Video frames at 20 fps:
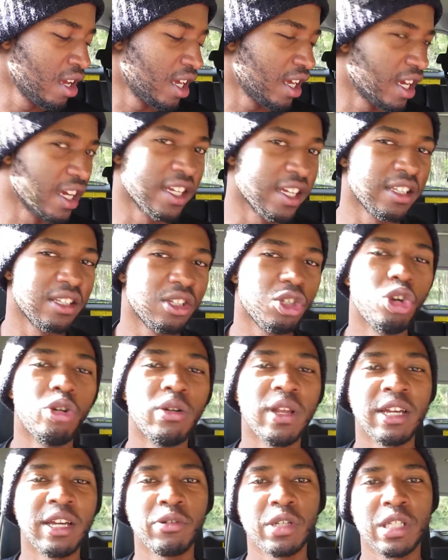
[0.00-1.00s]
And
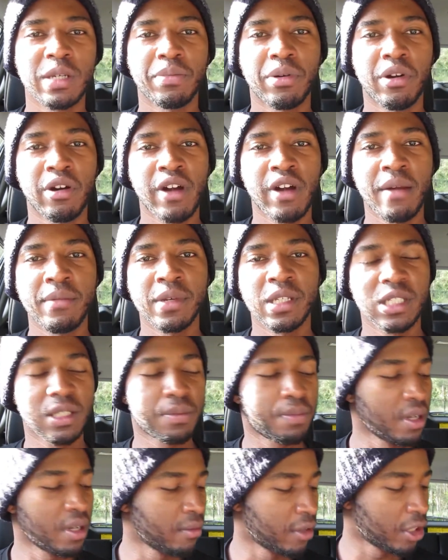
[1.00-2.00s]
Neuro-lingustic programming is
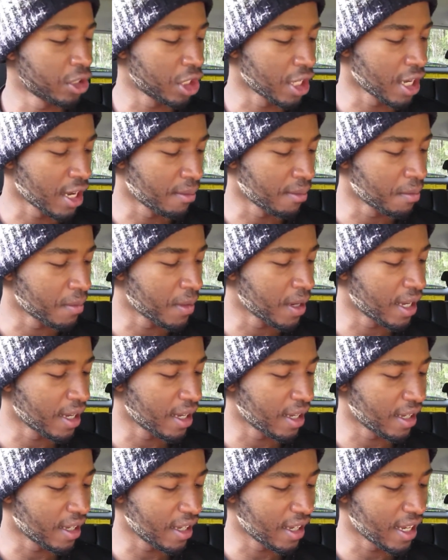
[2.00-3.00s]
pretty much
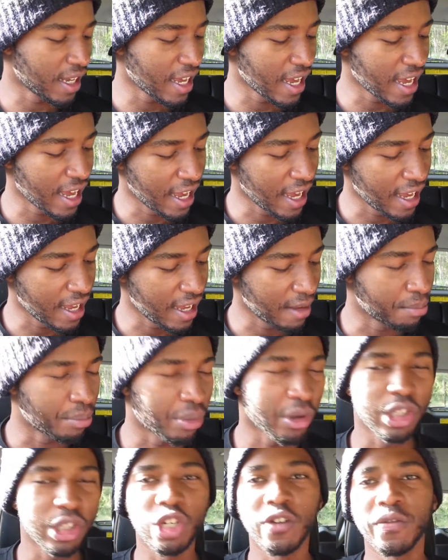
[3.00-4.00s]
a
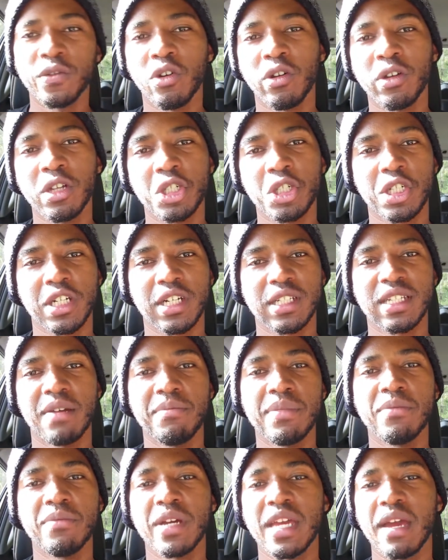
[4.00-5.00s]
body of knowledge that some
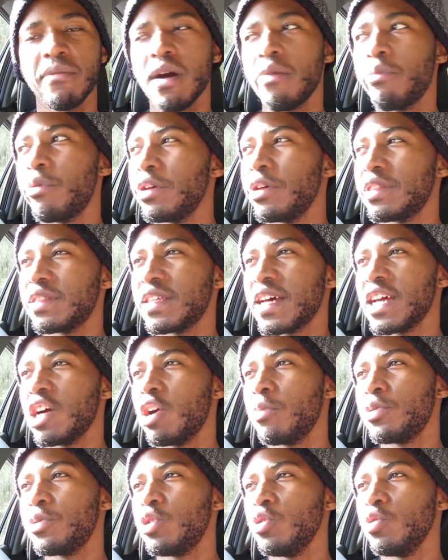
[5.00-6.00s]
people came up with that
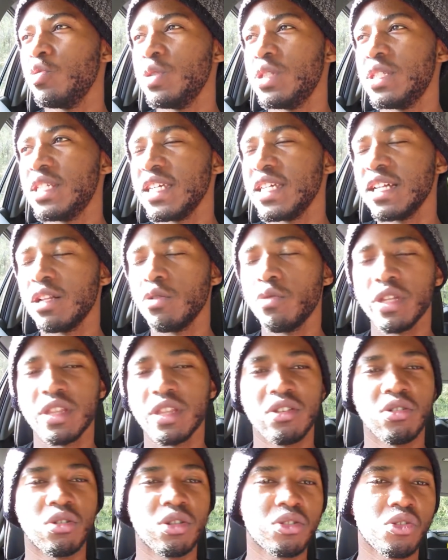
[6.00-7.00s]
helps you deal with
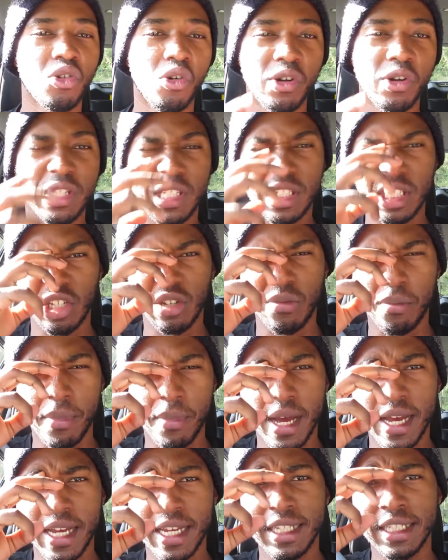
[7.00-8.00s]
your thoughts and your
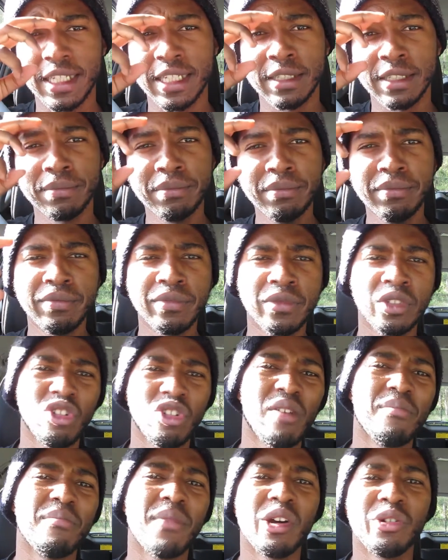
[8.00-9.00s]
mind and your
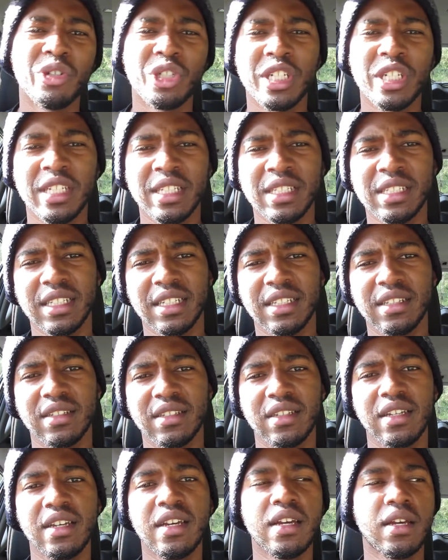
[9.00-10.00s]
emotions and